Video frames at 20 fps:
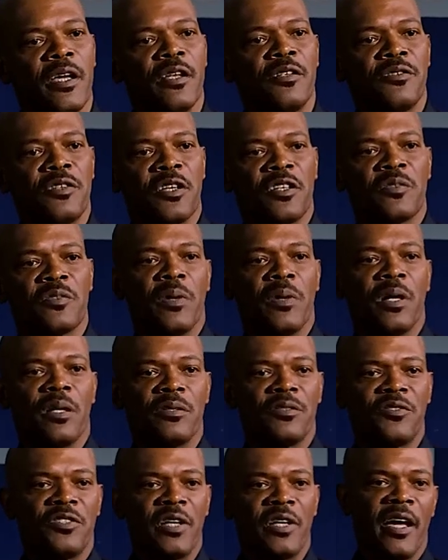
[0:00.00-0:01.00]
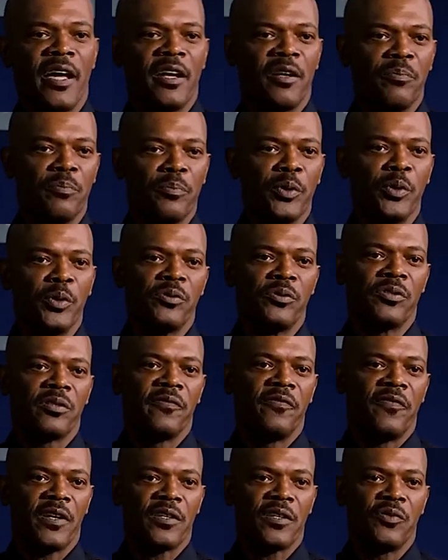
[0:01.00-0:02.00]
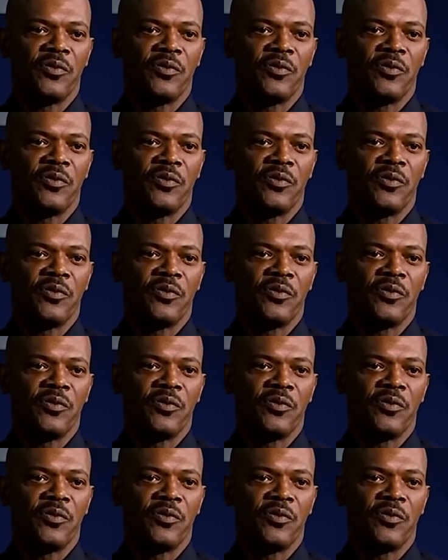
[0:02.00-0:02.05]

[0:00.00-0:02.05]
however, tells him to join his team.